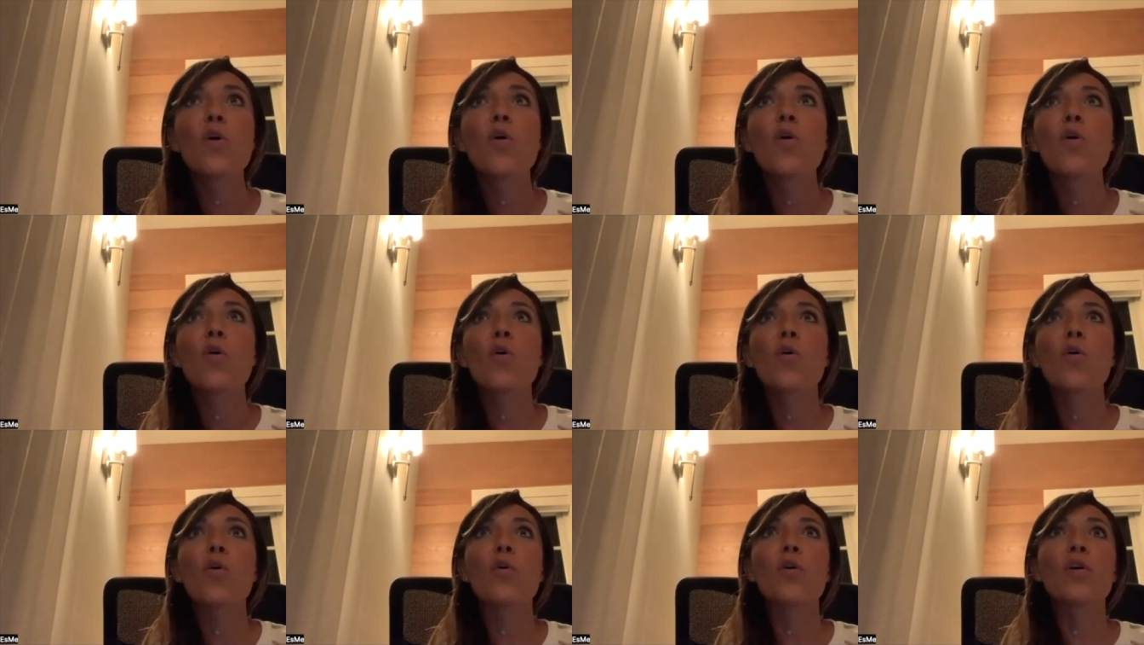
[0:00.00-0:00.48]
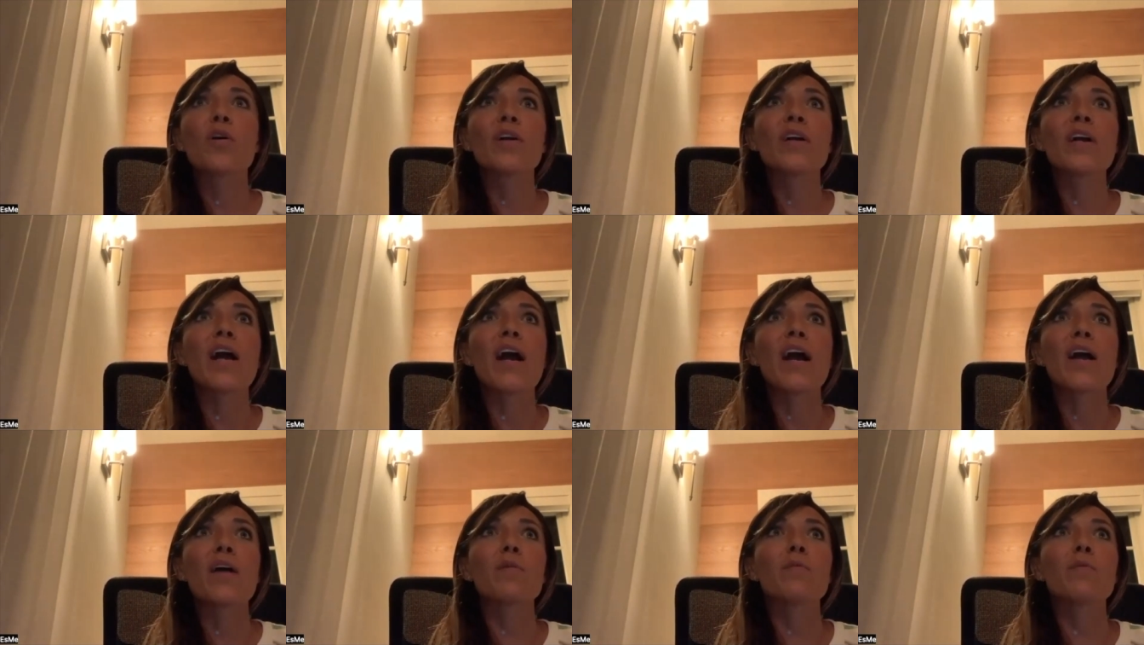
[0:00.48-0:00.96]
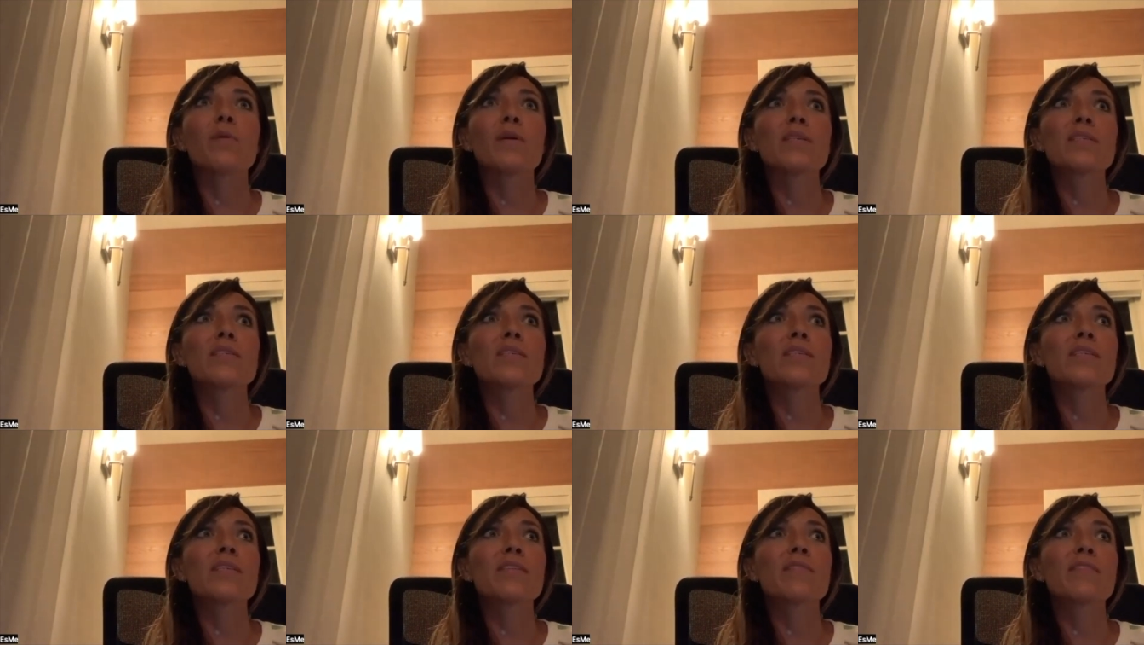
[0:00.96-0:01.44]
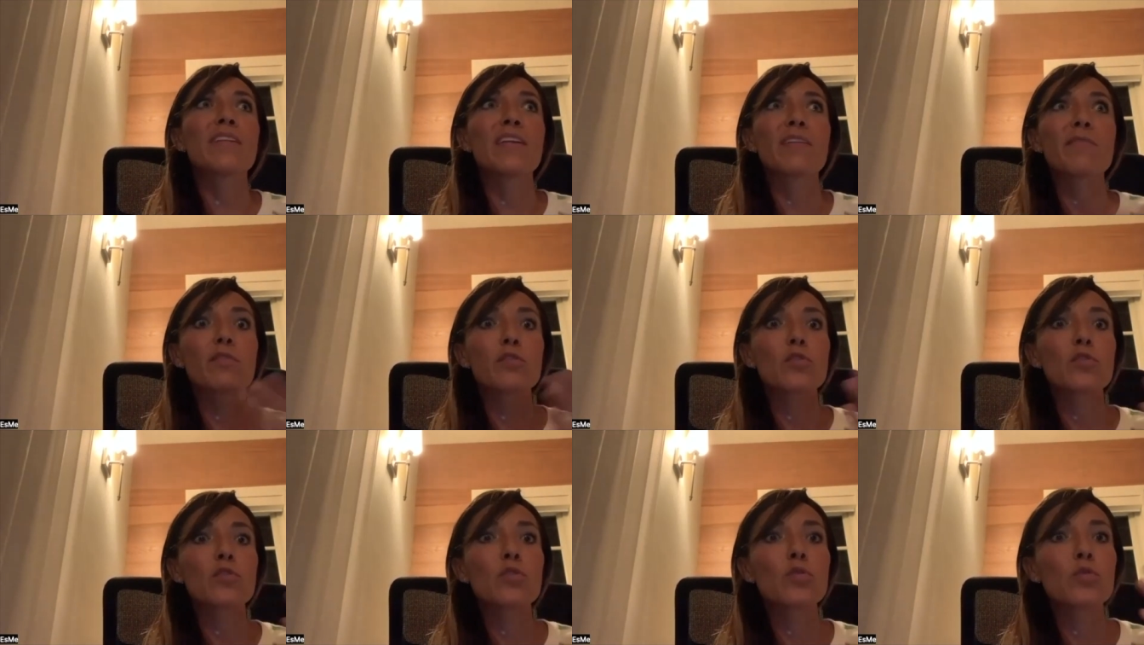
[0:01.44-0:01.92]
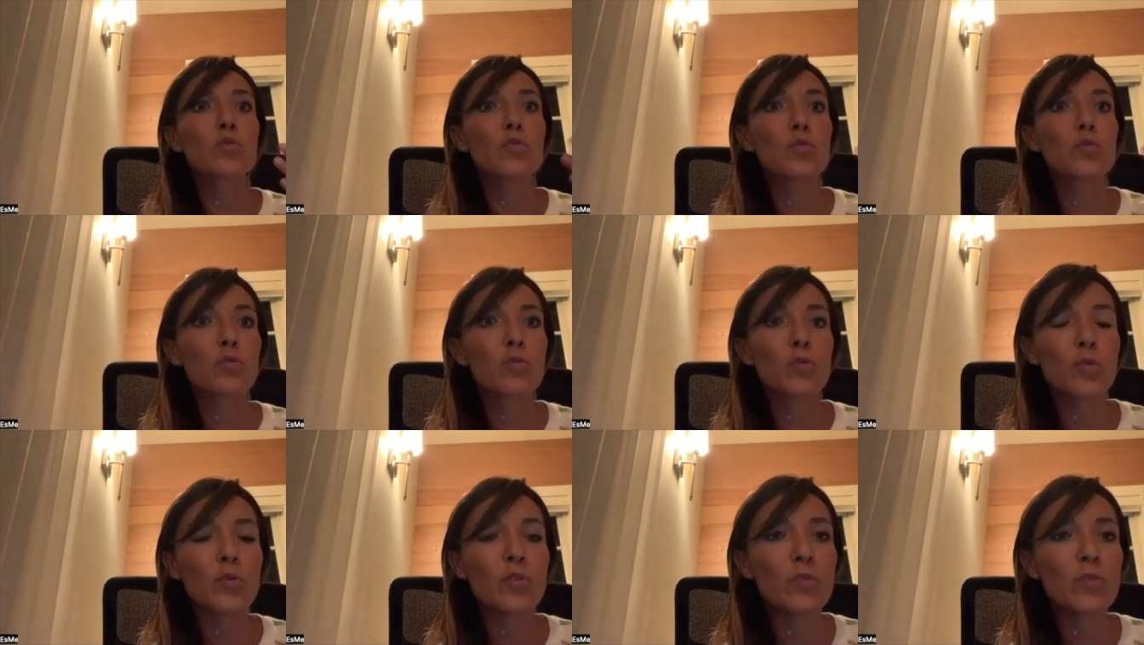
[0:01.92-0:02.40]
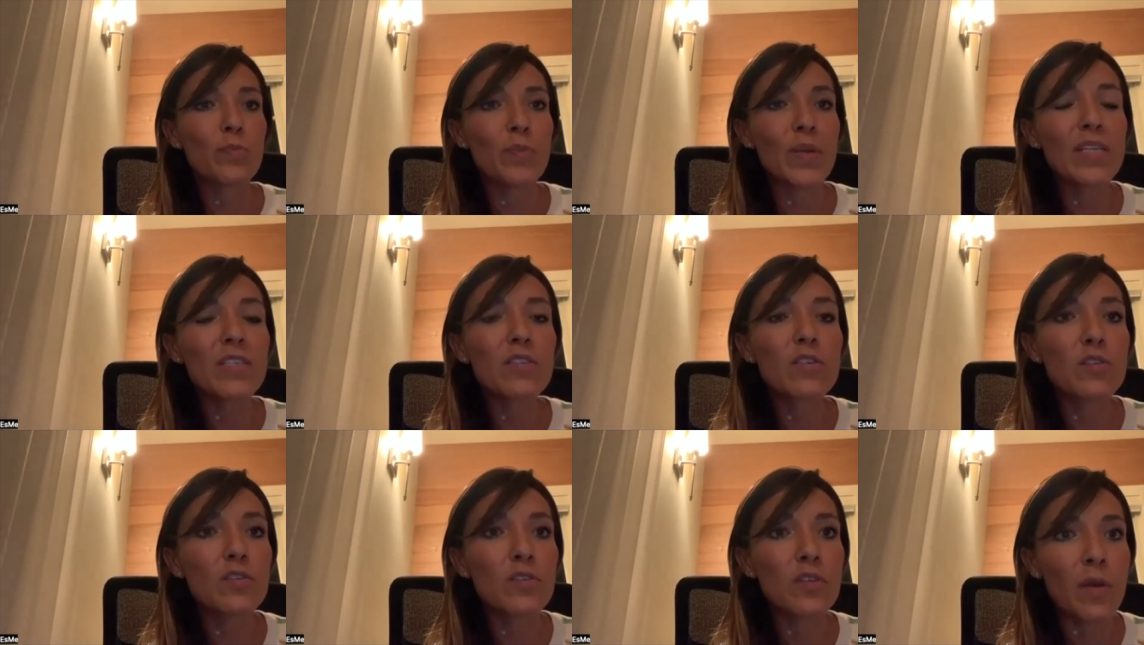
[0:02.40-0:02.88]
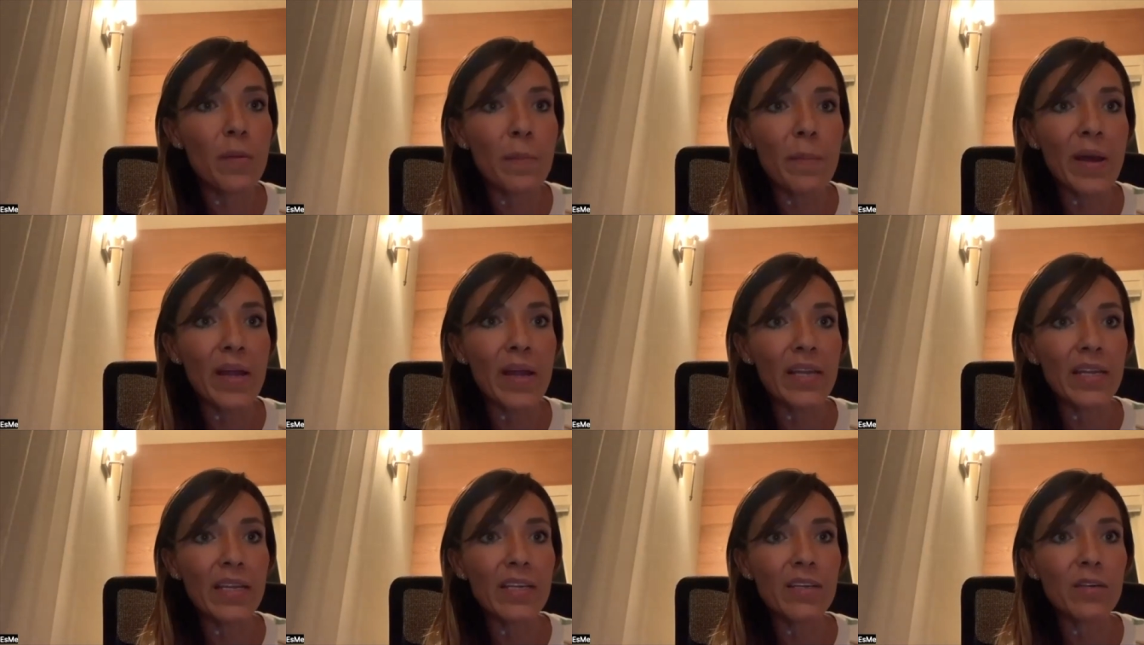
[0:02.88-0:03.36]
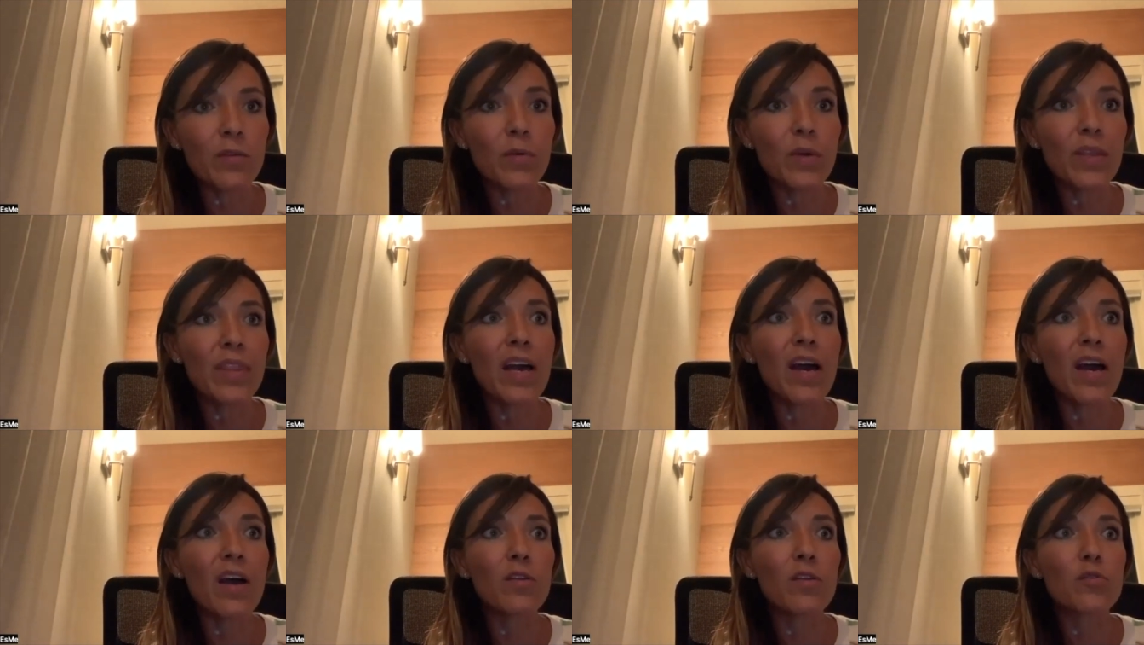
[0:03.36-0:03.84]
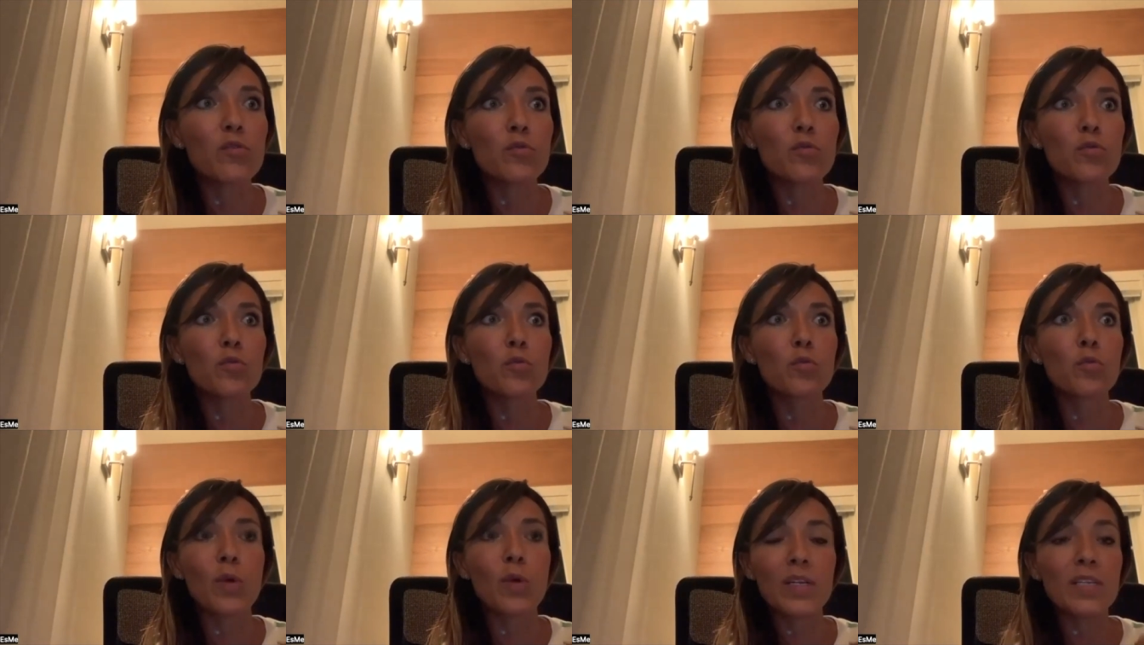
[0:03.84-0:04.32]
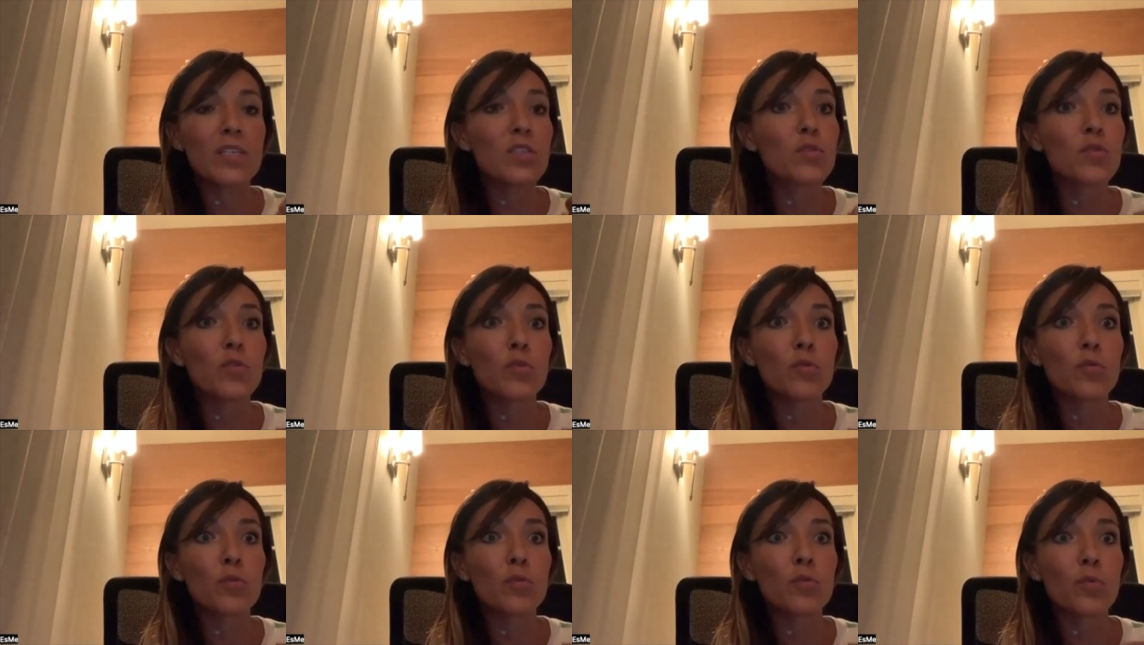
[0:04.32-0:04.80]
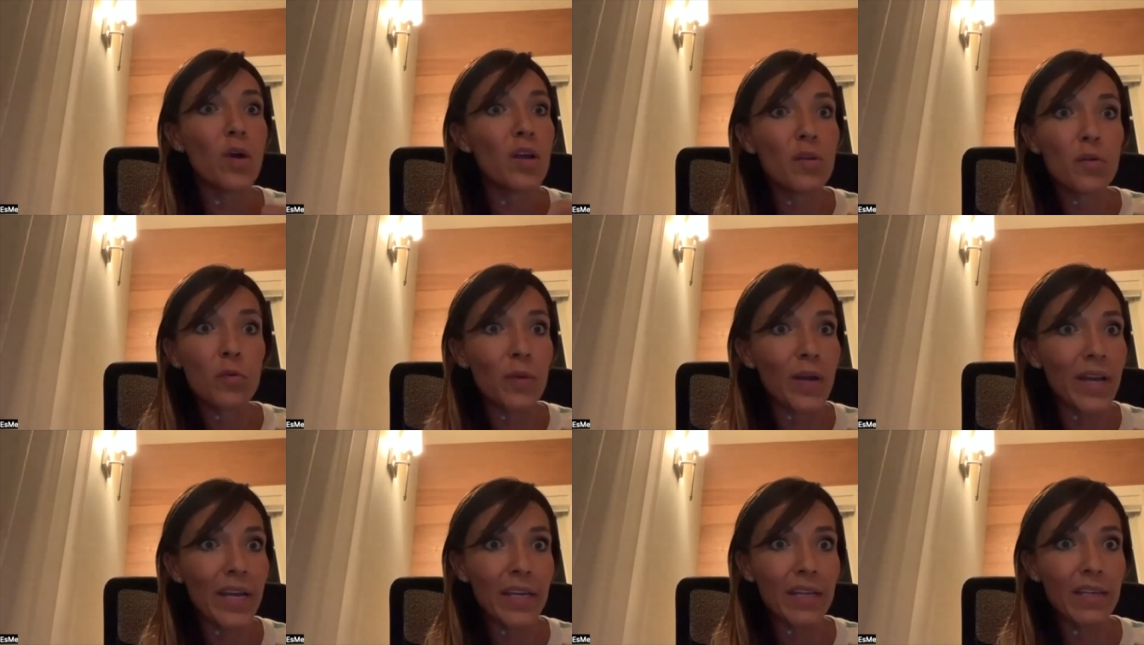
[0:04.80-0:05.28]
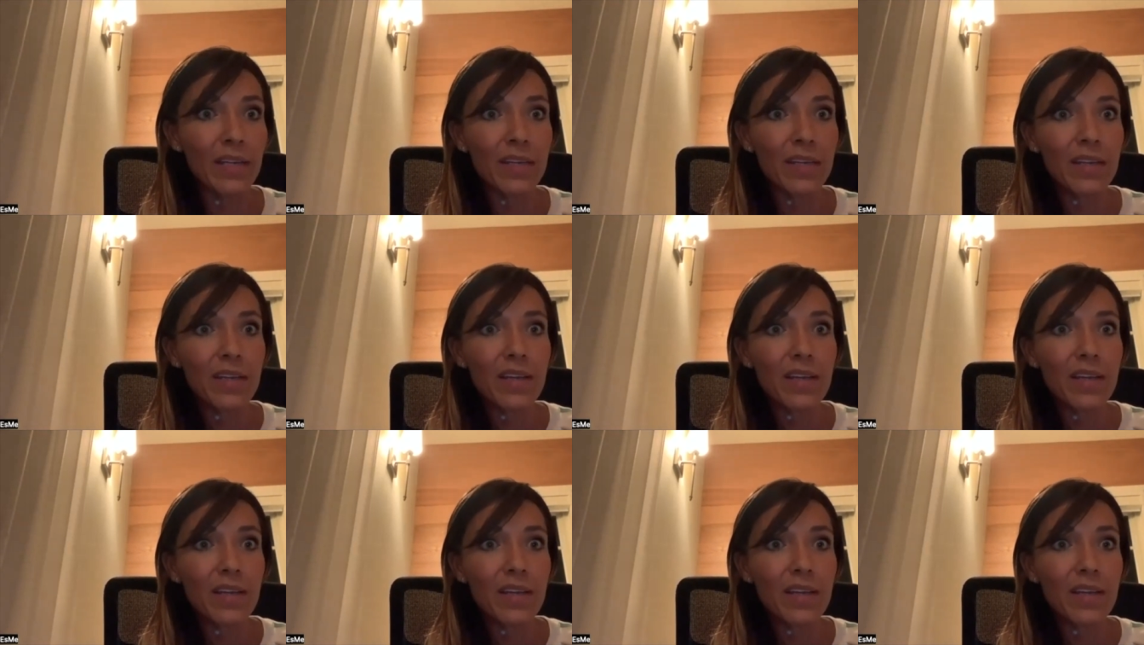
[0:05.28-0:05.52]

or I wasn't even able to to speak to somebody without wanting to run away.